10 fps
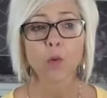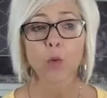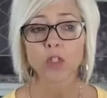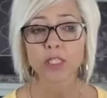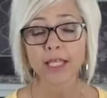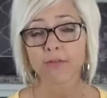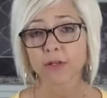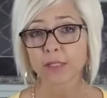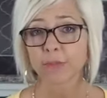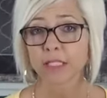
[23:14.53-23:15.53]
or just have
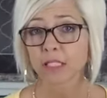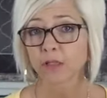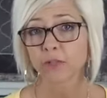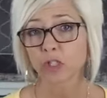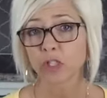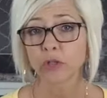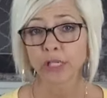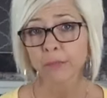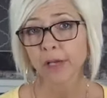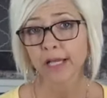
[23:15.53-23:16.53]
recipes delivered to your
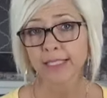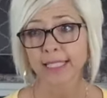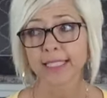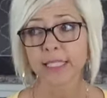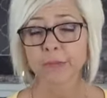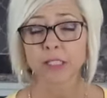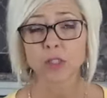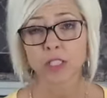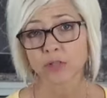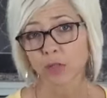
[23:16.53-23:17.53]
inbox and tips
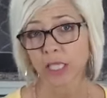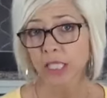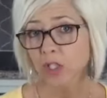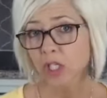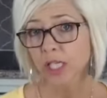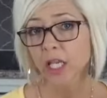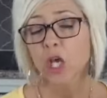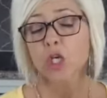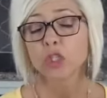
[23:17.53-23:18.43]
and tricks for the kitchen,